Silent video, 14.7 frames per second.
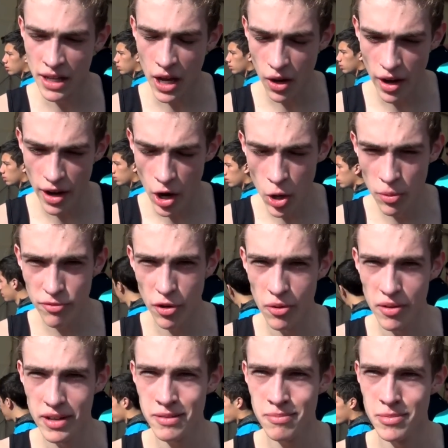No, I hoped
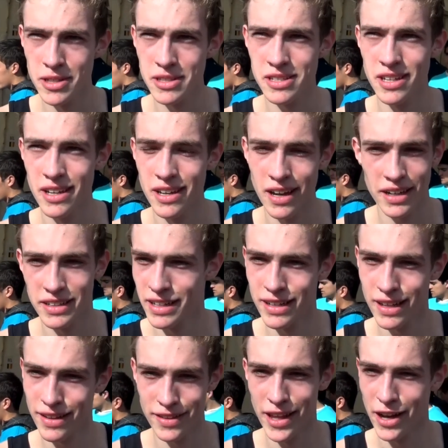for it, but I
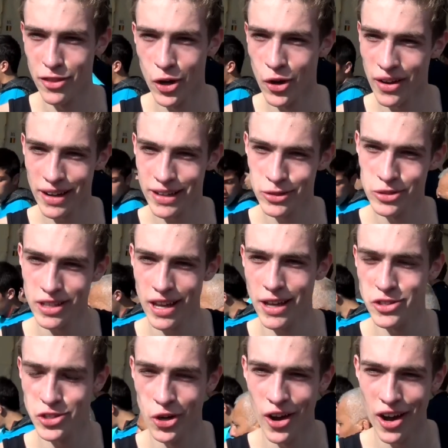didn't know I could
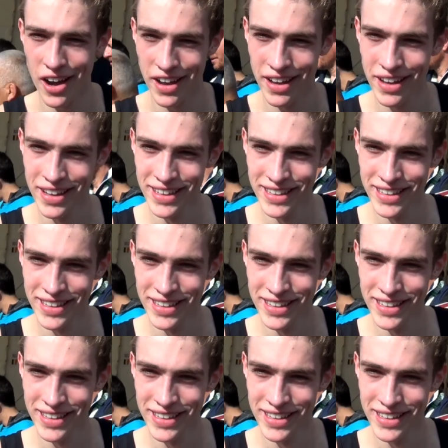end so high.